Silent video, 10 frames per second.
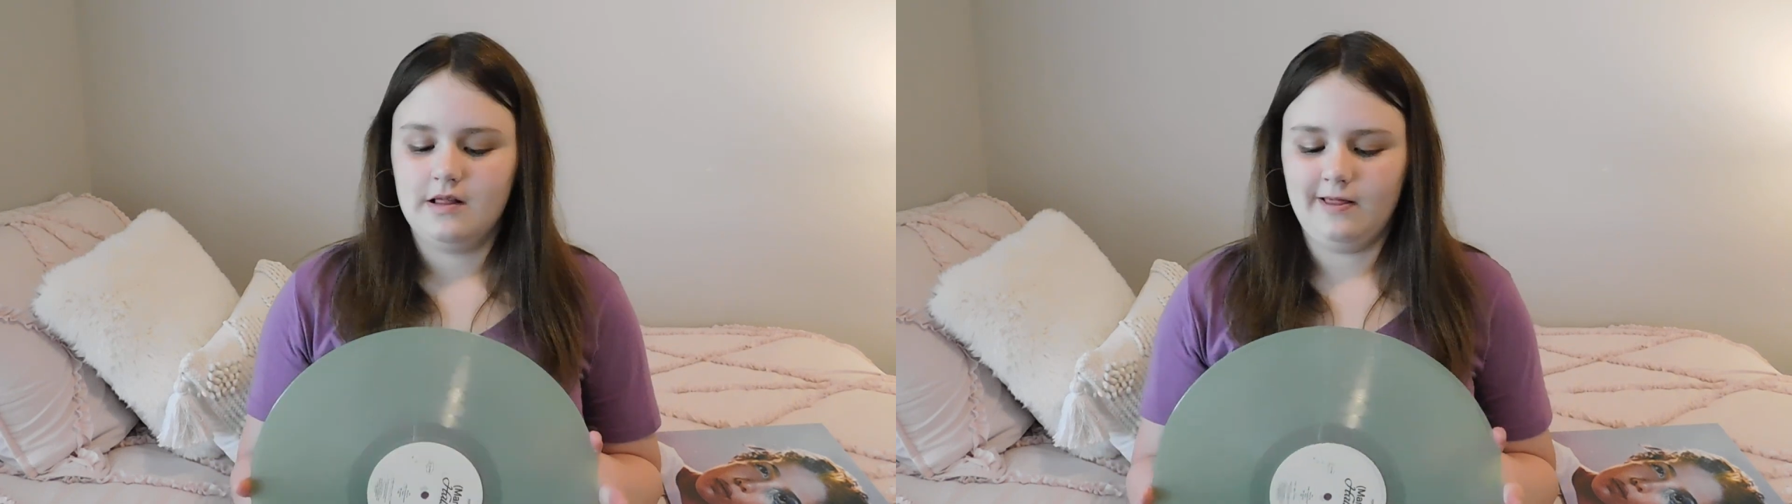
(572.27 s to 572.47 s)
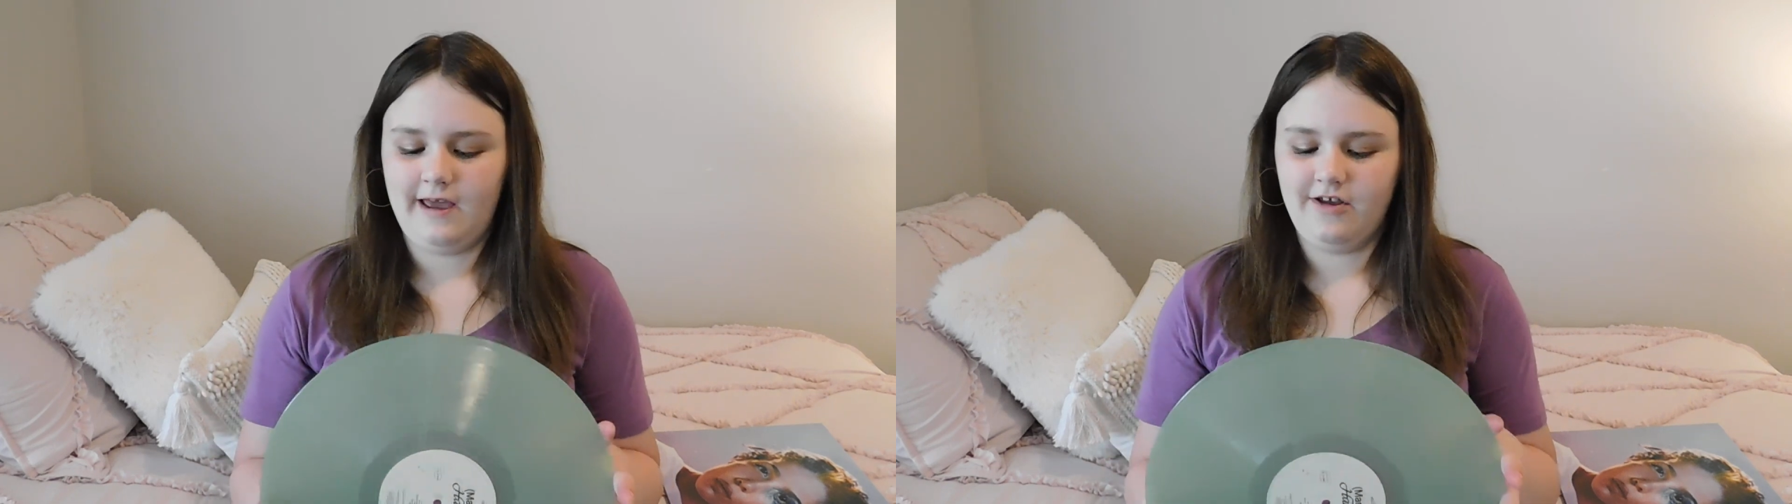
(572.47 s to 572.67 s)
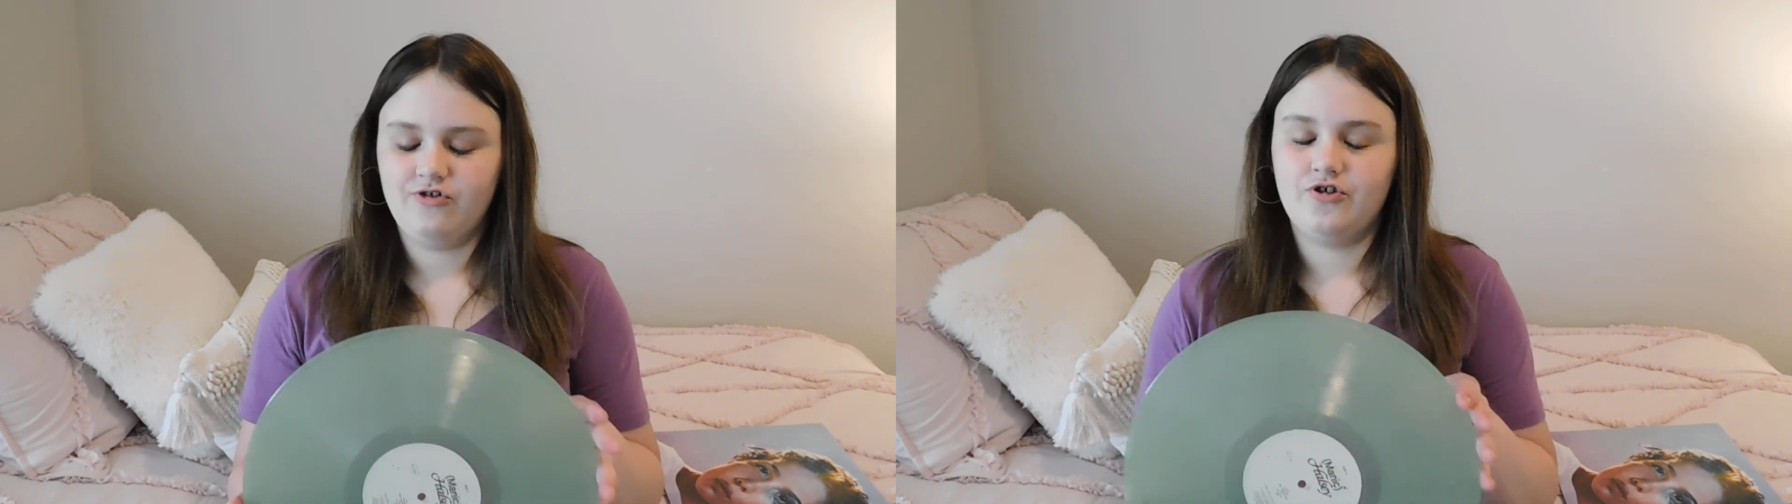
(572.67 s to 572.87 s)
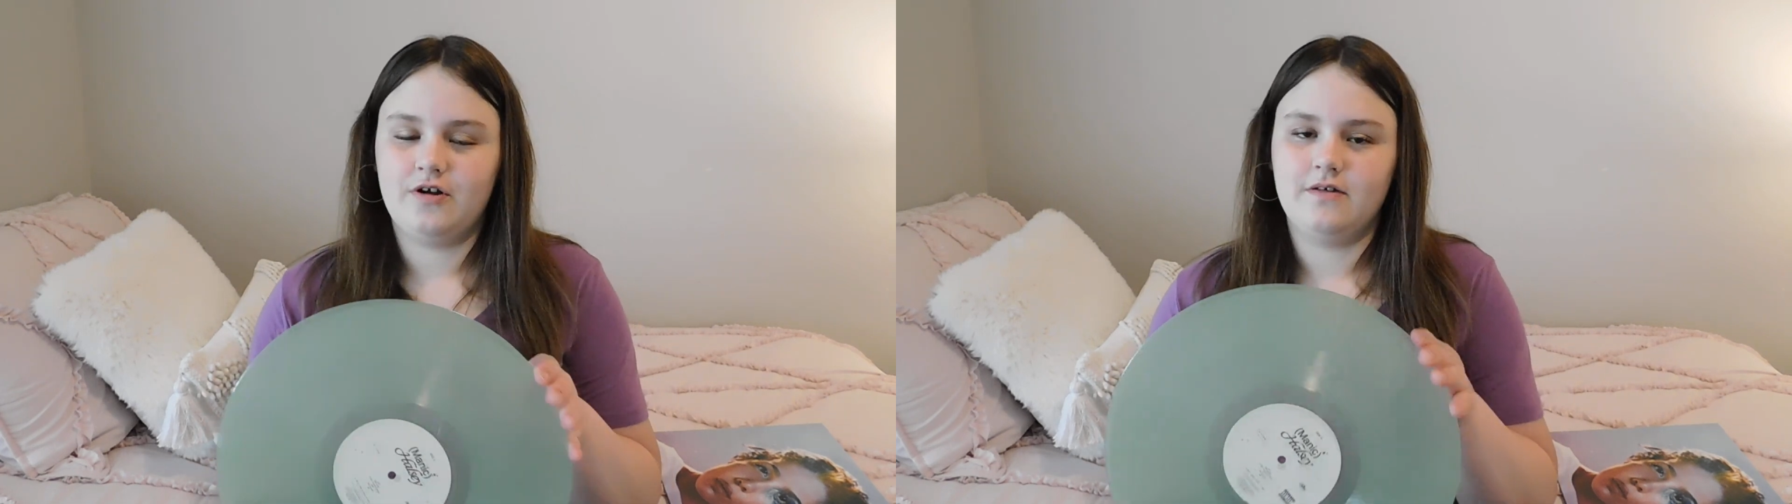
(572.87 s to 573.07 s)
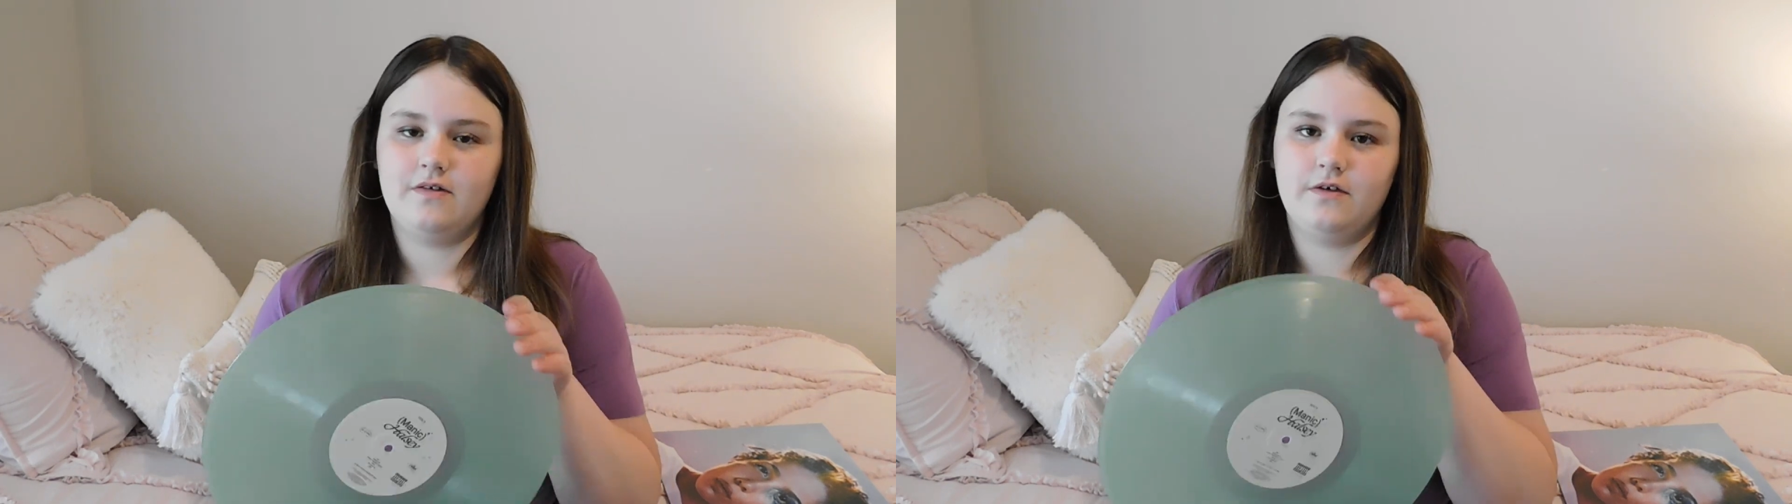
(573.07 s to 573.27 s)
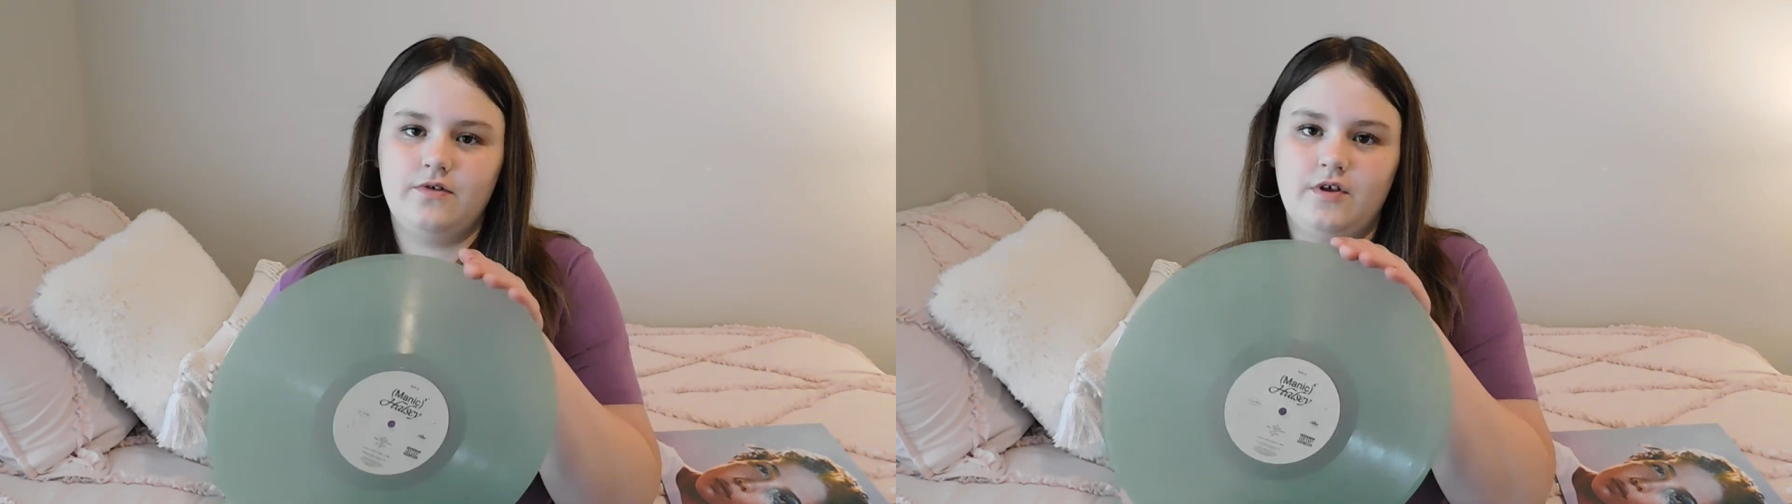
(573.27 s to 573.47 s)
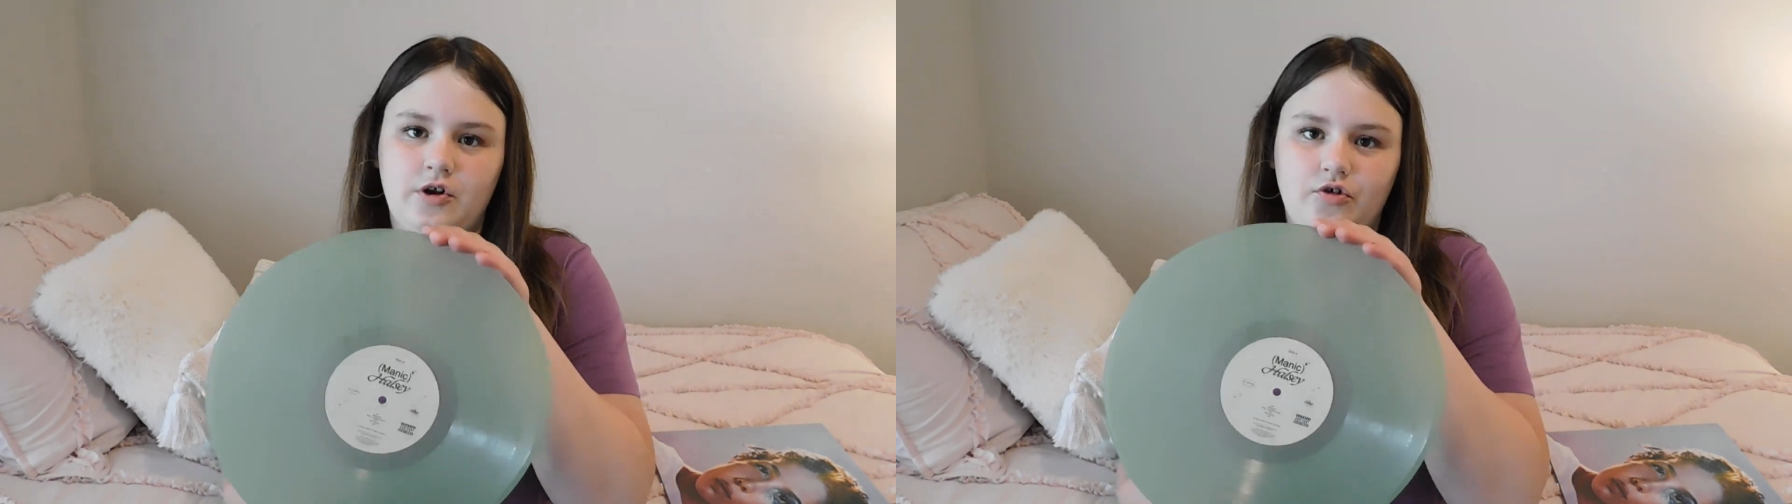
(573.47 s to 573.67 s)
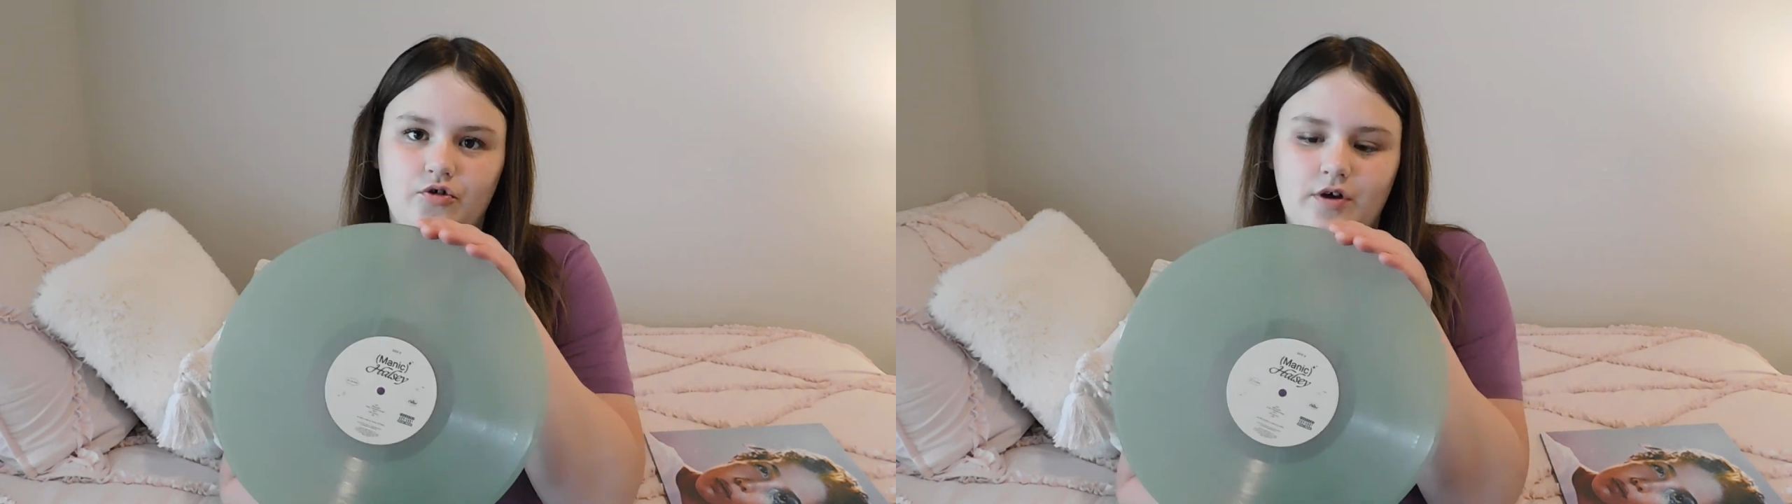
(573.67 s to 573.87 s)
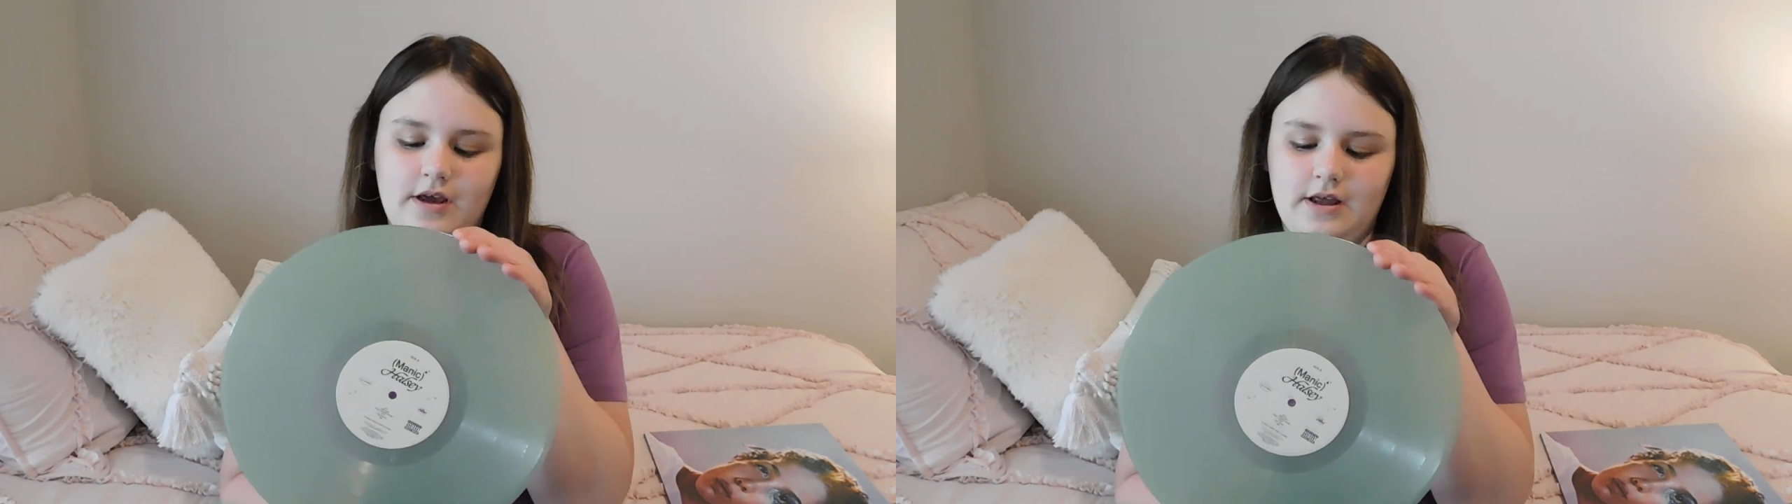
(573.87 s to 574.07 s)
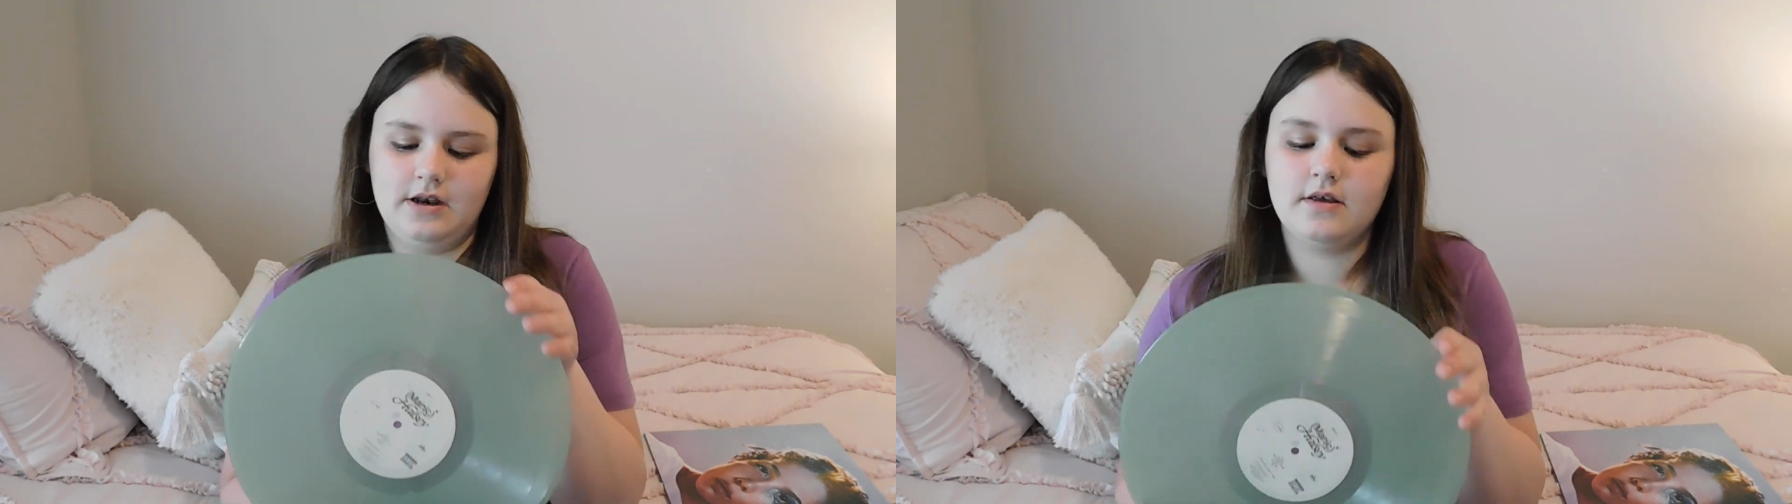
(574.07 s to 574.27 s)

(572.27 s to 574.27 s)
light translucent green.